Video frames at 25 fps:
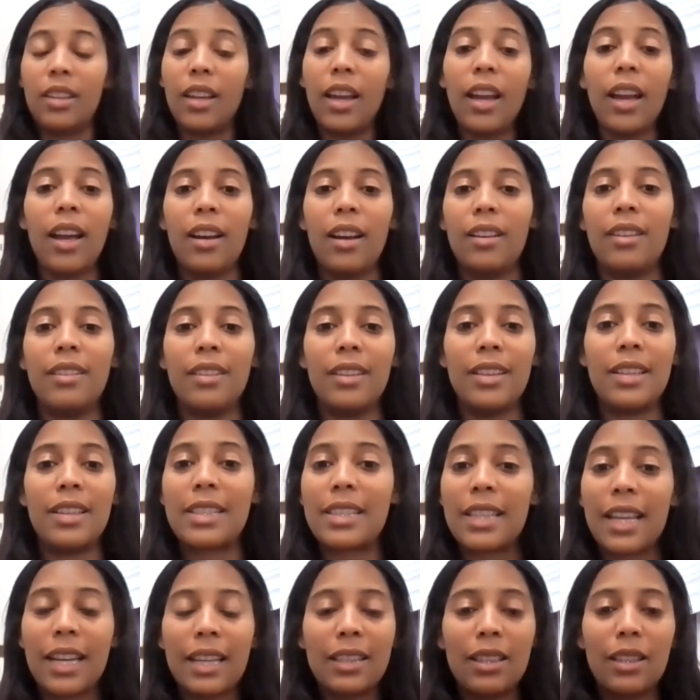Yeah,
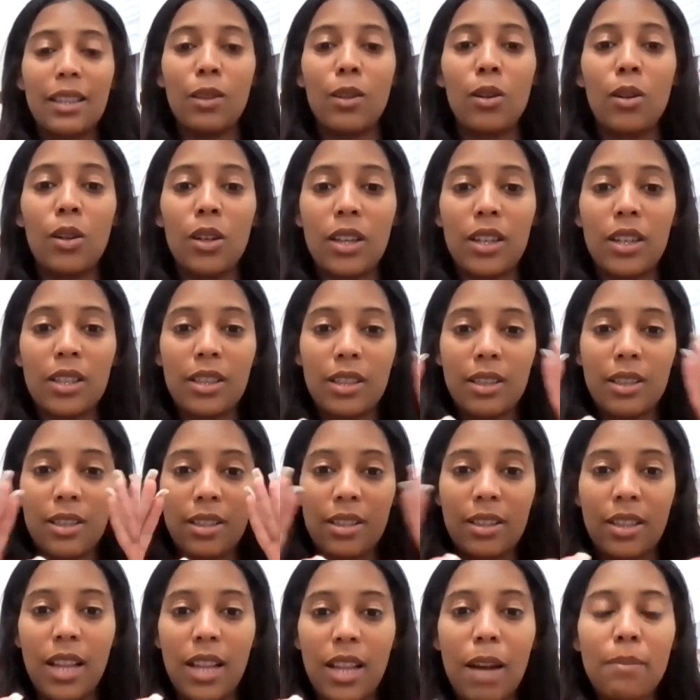it's like the Lord
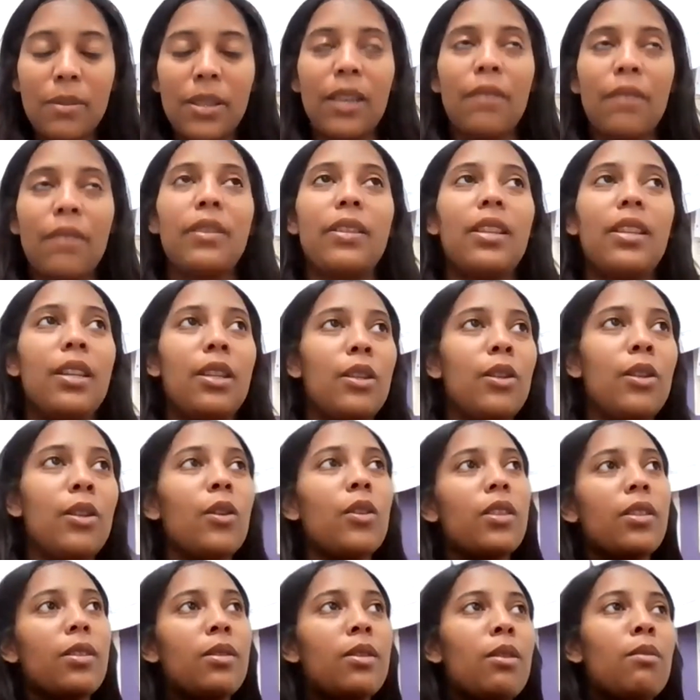stopped everything. You
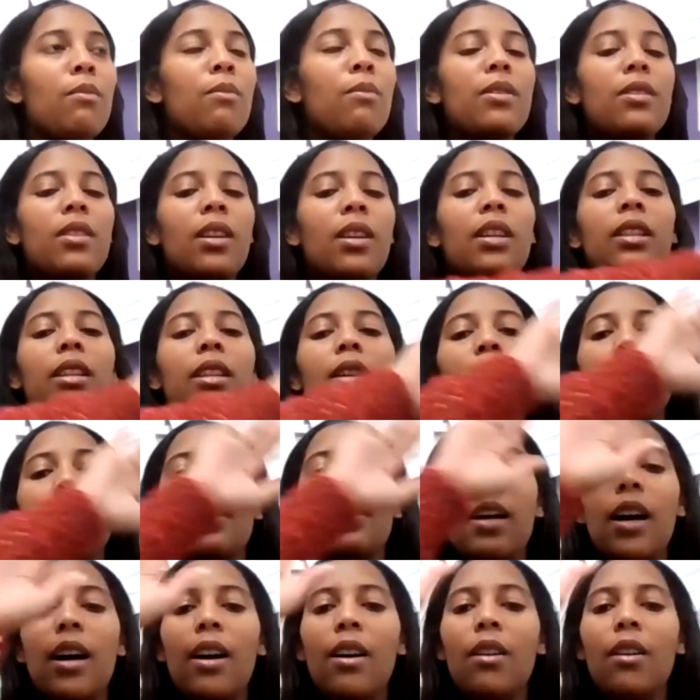know, the sun
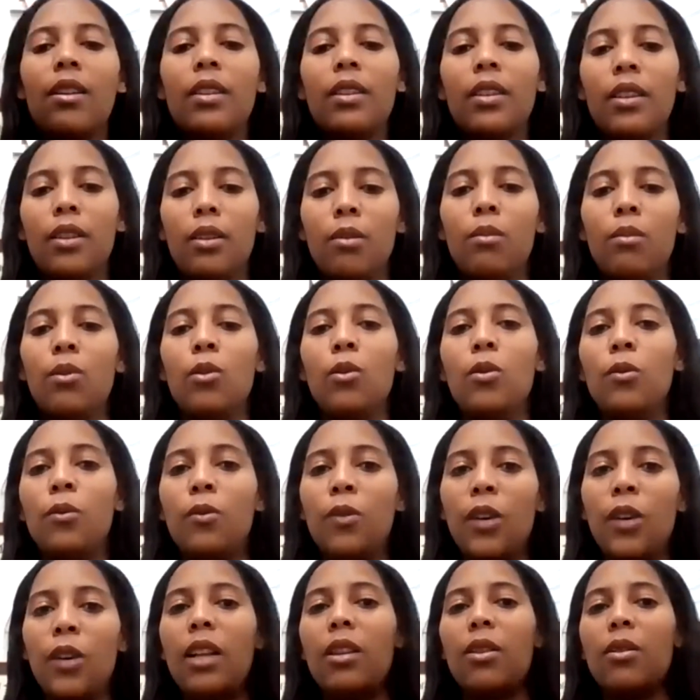comes out and then the
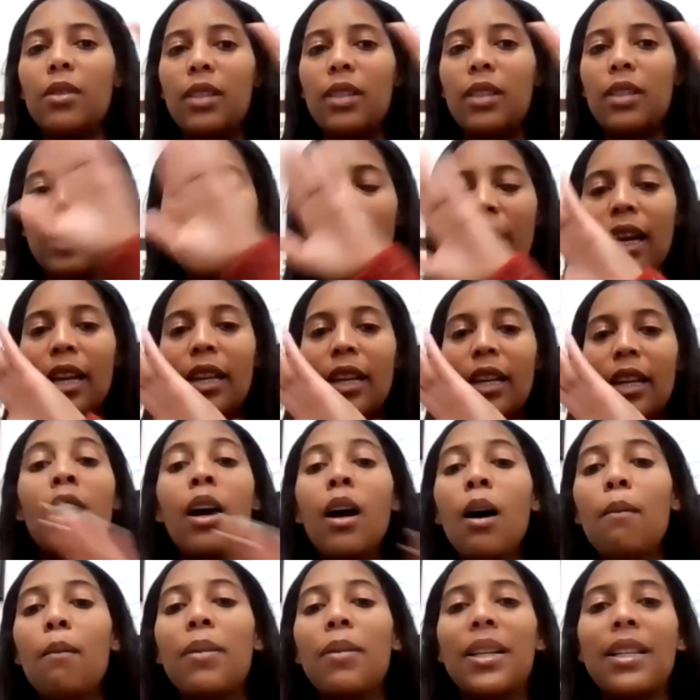moon follows at night,
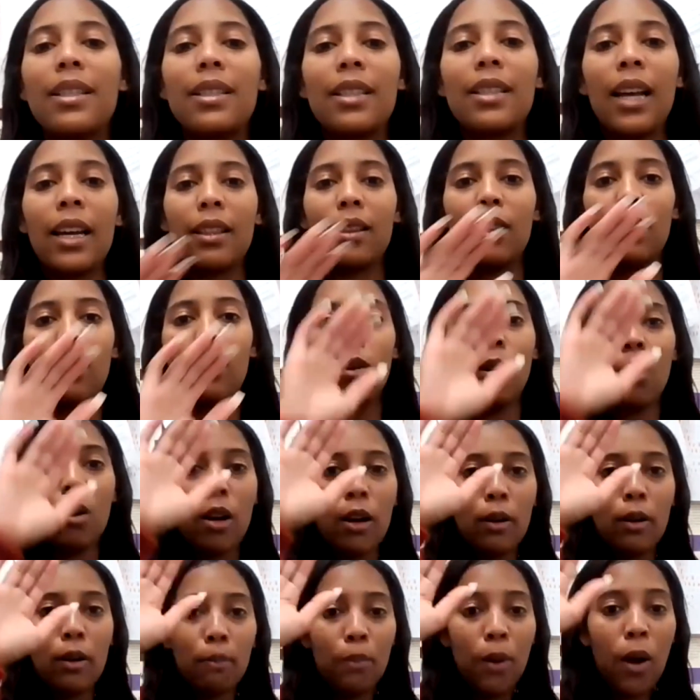but it's like the
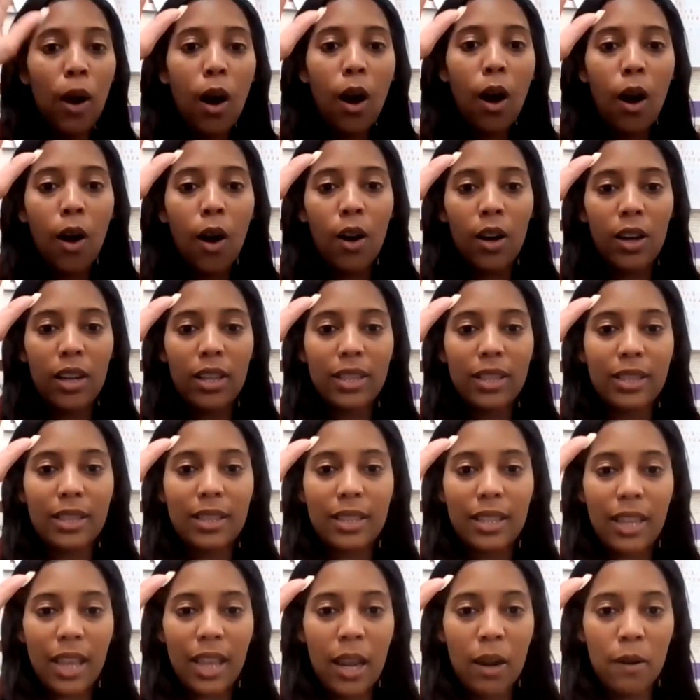Lord
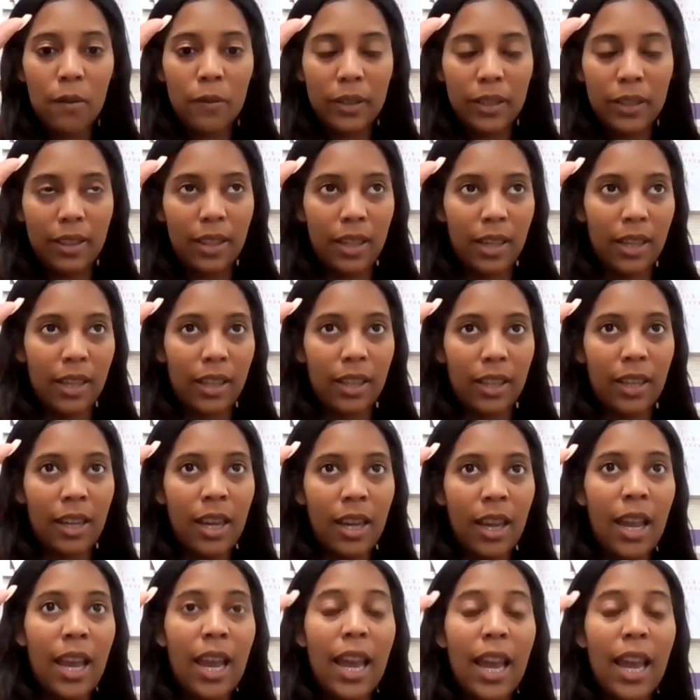paused everything